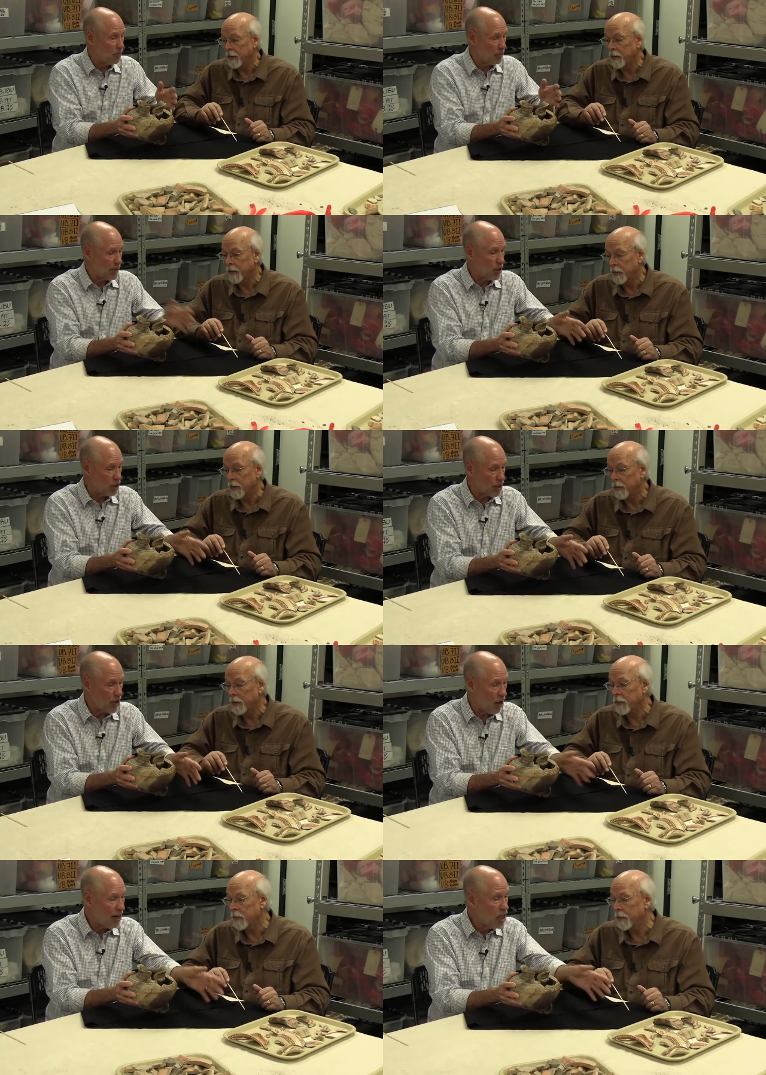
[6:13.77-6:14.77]
Speaker 1: But because
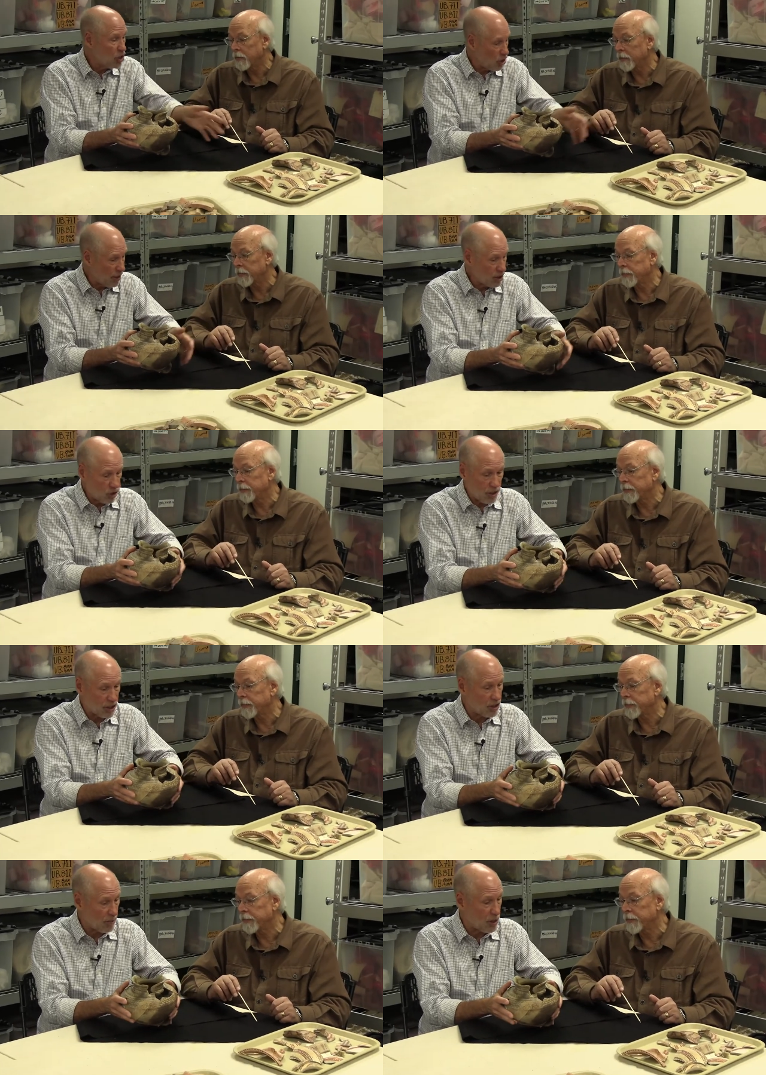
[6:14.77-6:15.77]
they are, so let's look
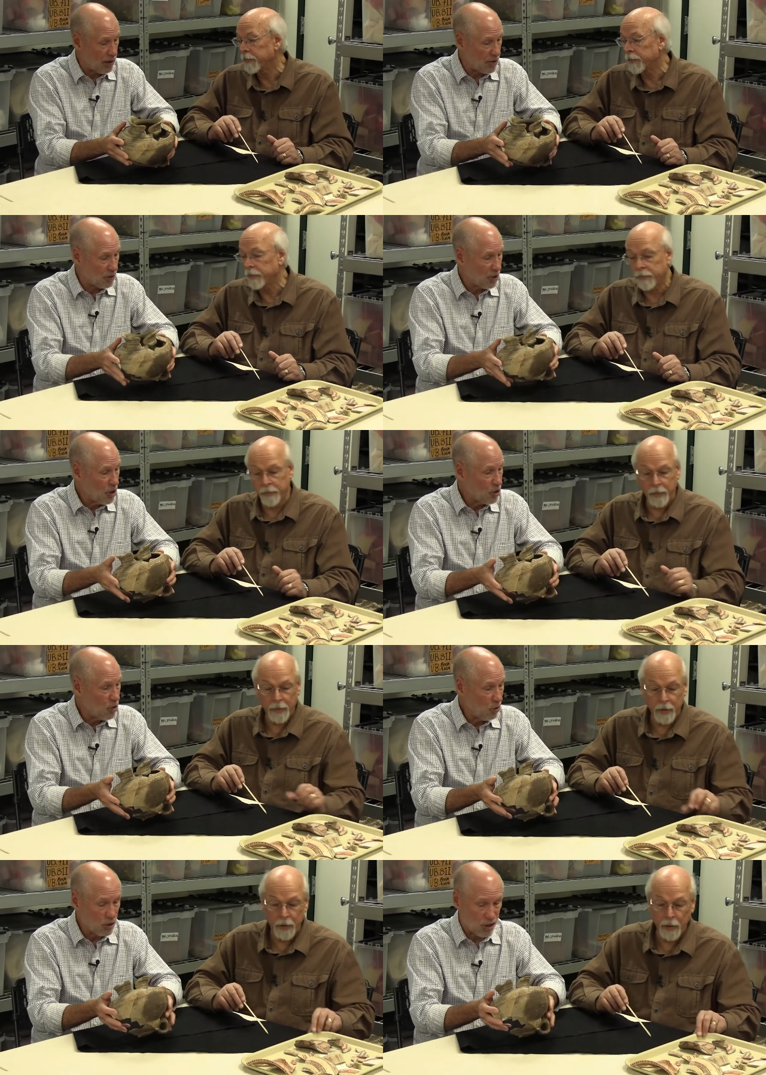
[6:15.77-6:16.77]
at some of your other
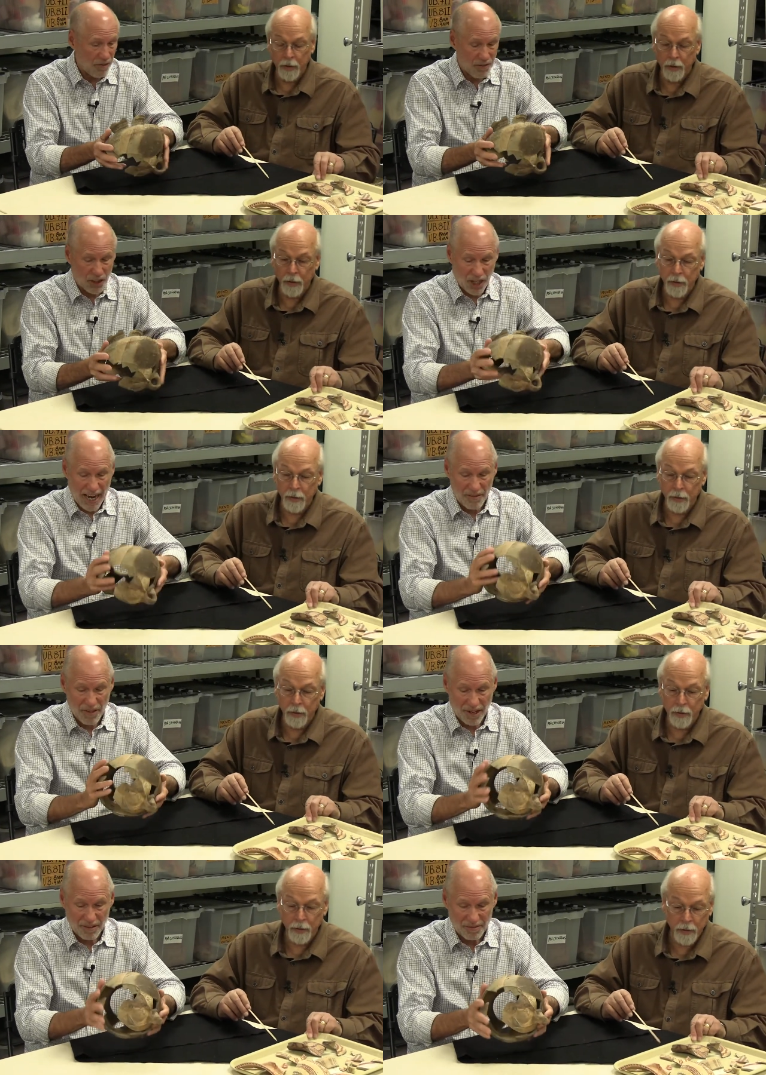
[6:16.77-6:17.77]
cool stuff that you
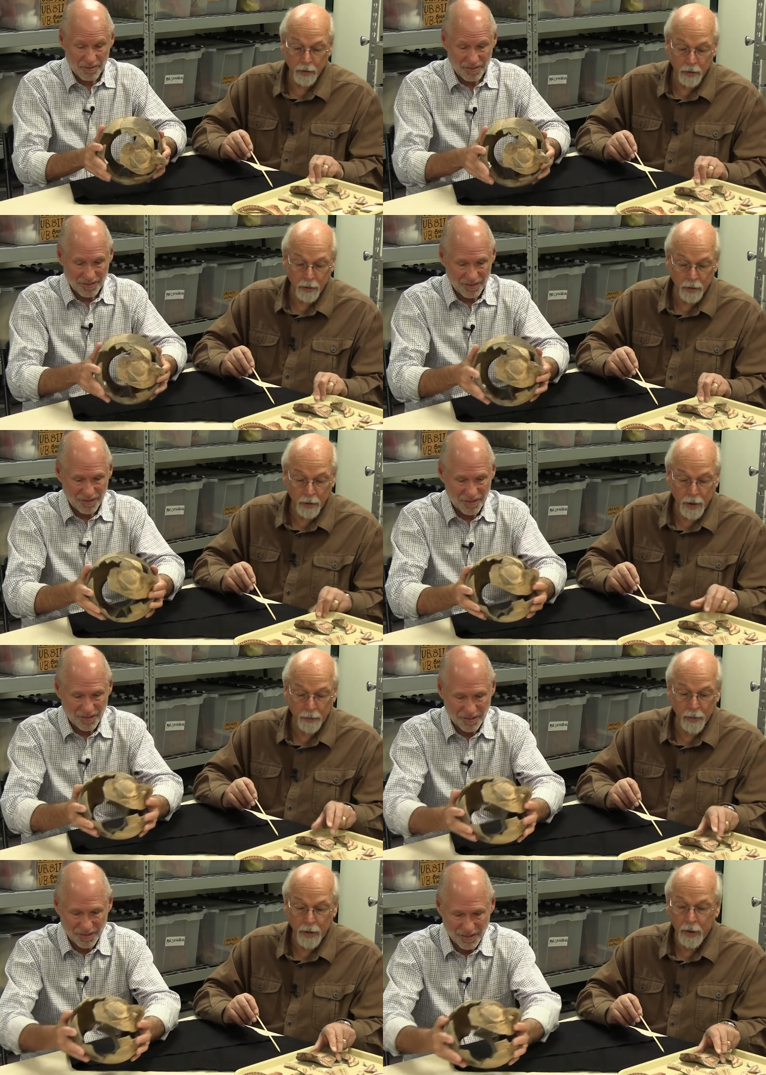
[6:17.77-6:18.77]
have there.
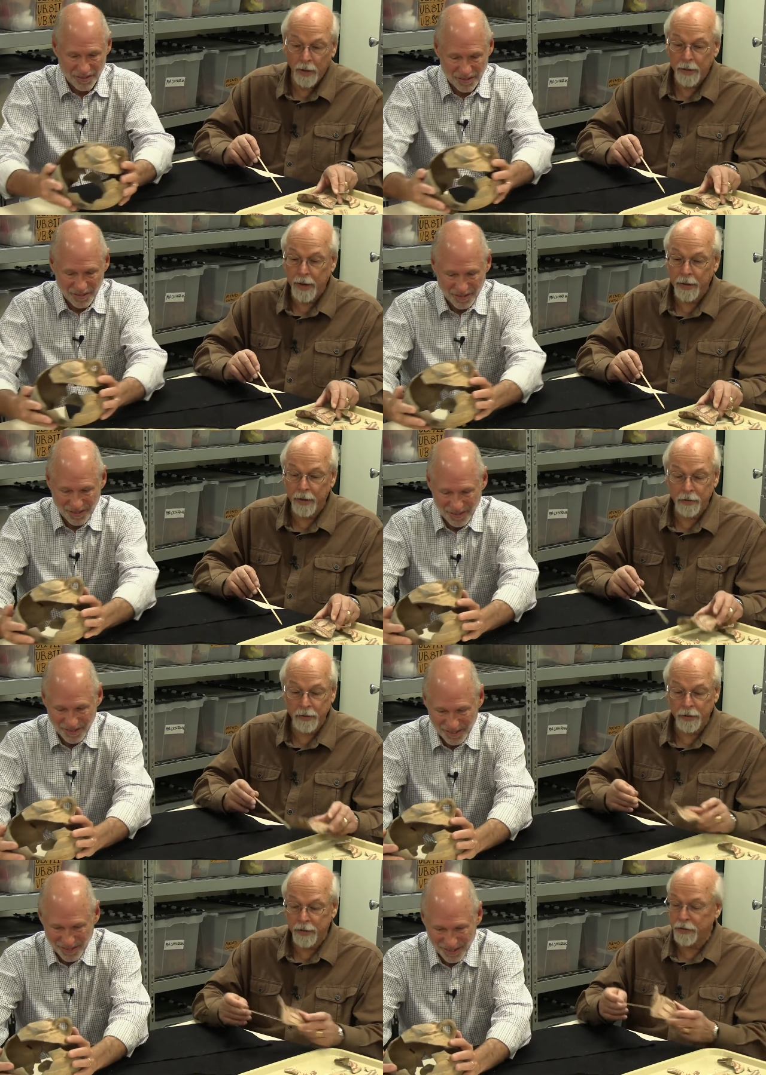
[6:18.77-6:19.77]
Speaker 2: Yep. Now
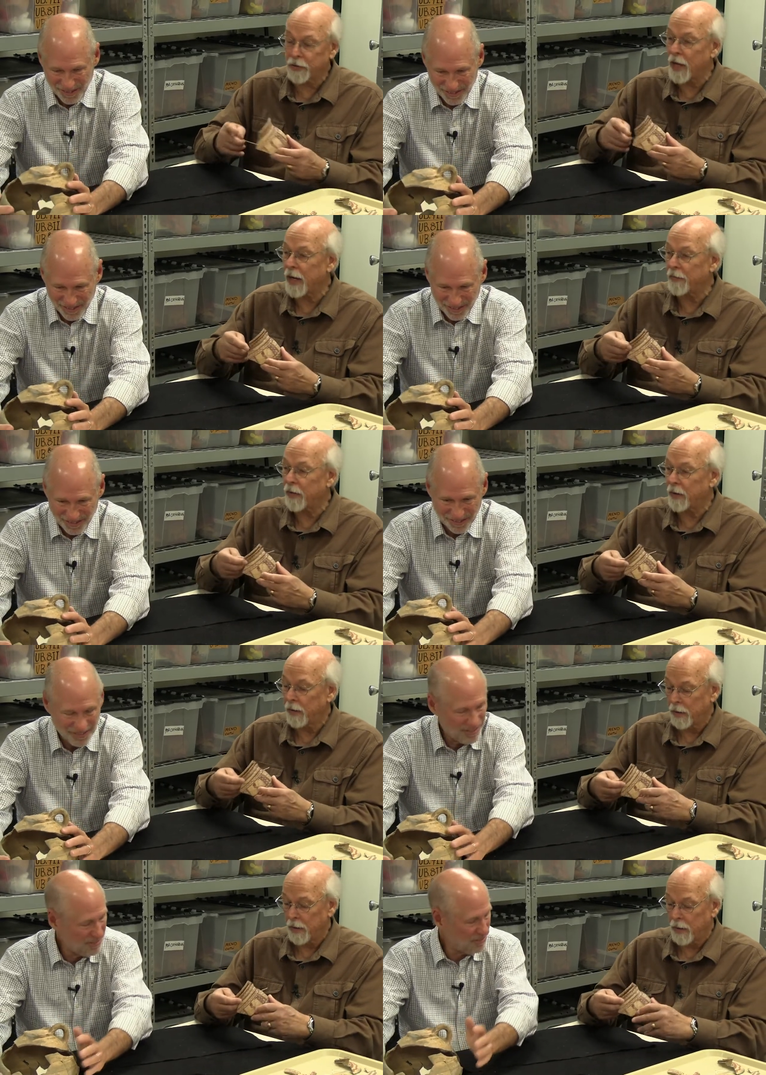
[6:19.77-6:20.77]
here's this is kind of a
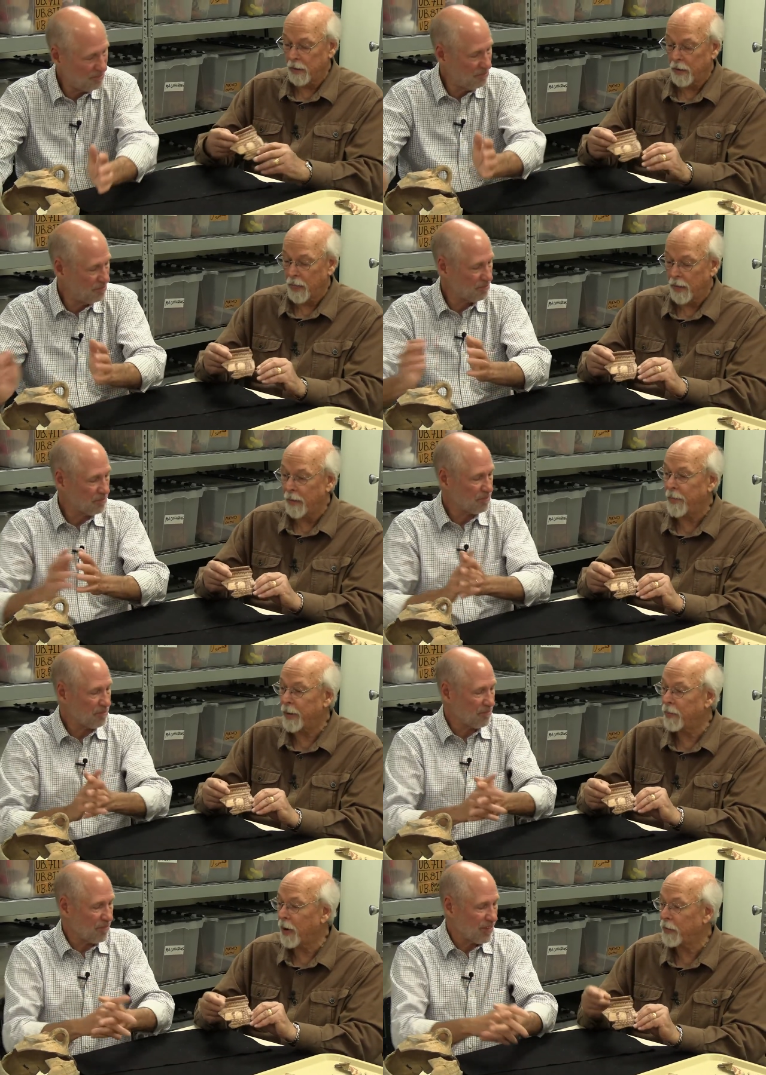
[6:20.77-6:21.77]
a
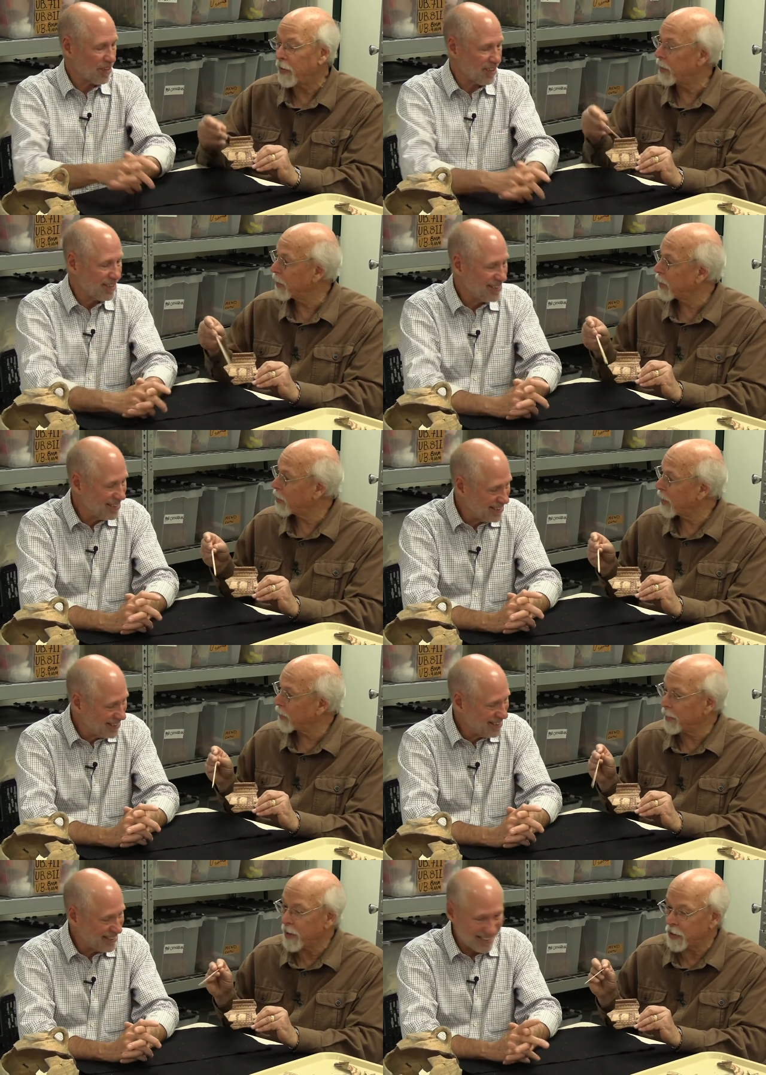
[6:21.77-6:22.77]
big brother or a little
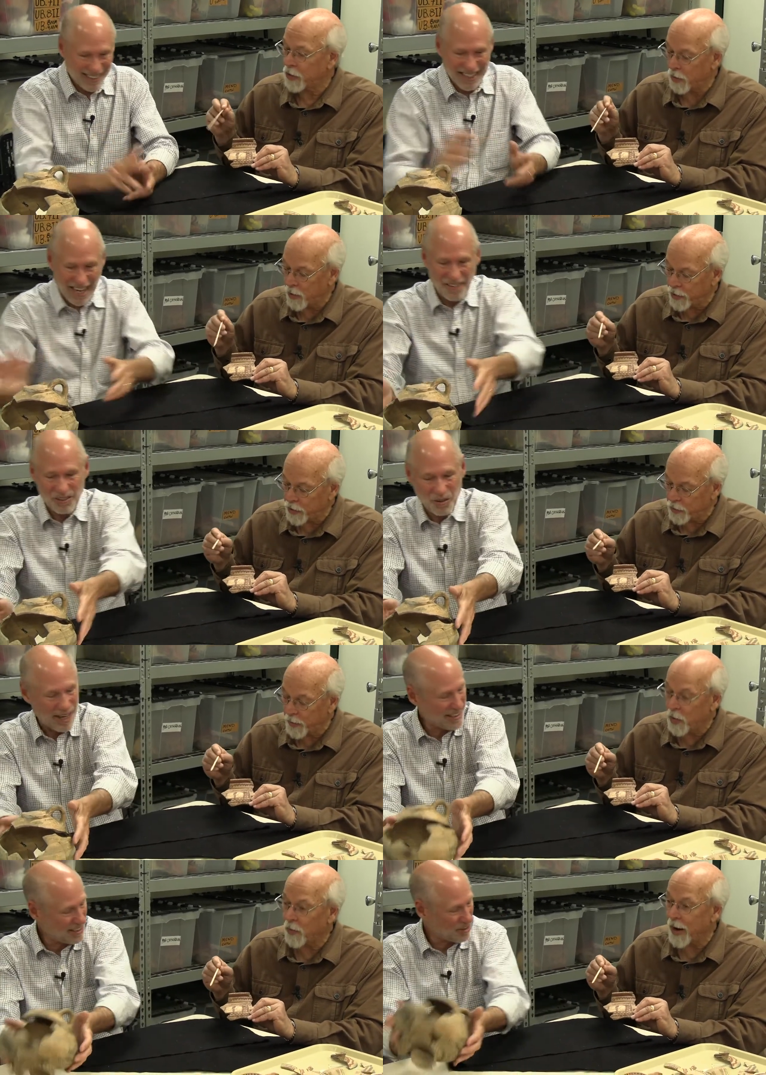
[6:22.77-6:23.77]
brother. I'm not sure yeah, which because
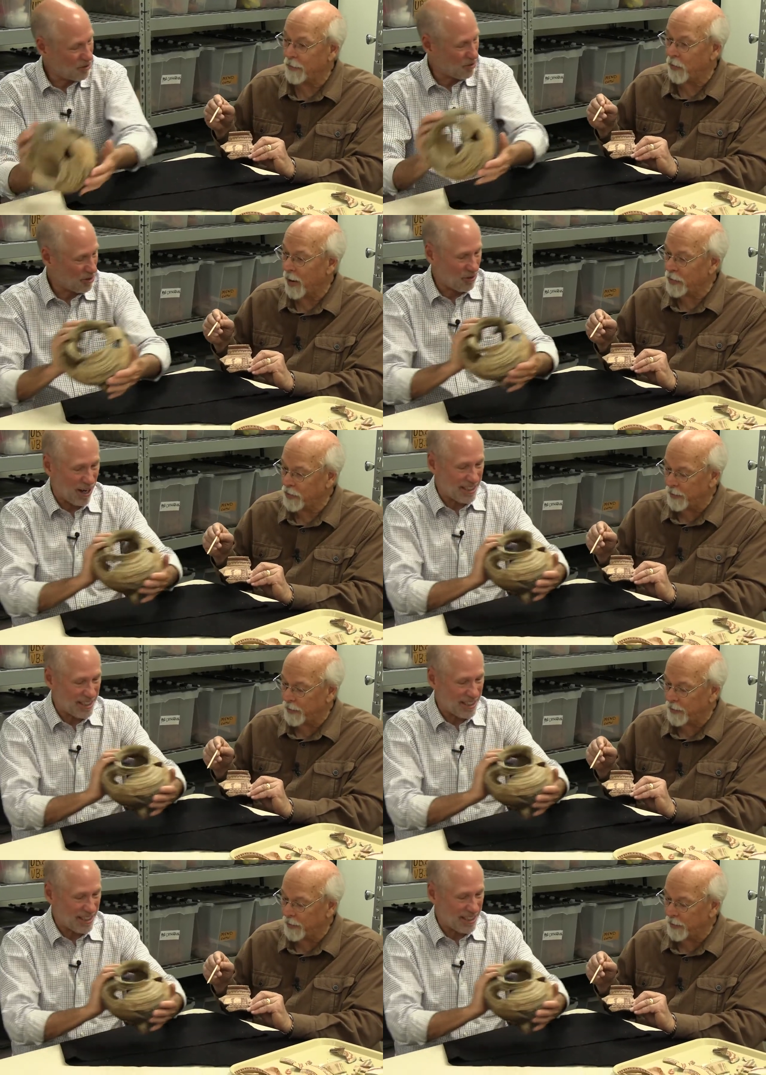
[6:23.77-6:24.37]
we don't have the rest